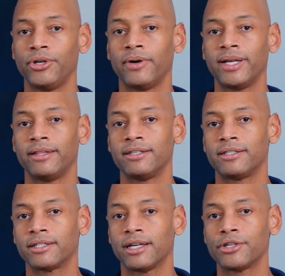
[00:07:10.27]
go into this
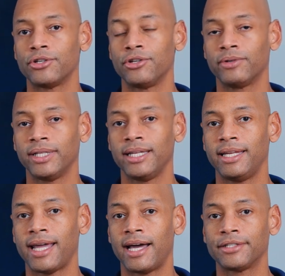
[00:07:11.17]
discussion, you really
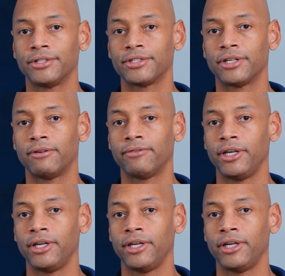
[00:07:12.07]
need to ask yourself,